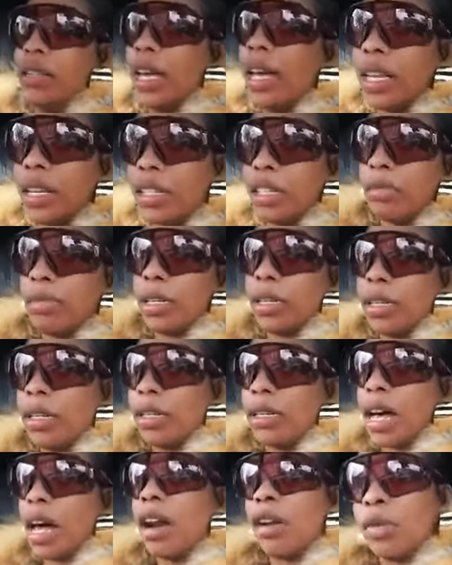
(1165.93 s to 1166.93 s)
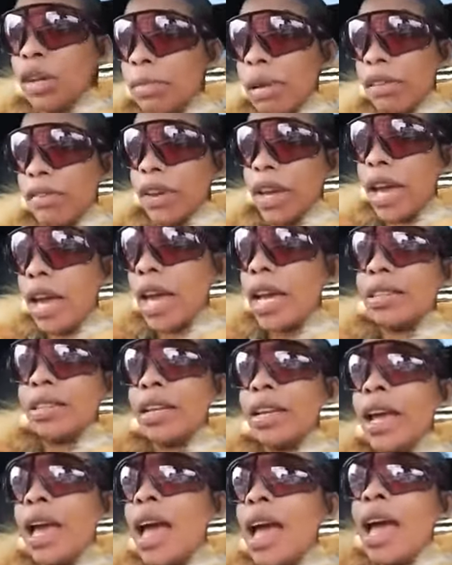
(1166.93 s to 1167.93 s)
Tesla because I don't want to pay for gas
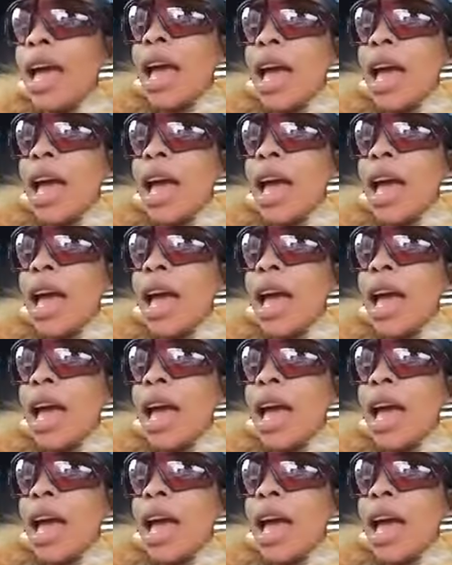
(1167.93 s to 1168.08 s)
and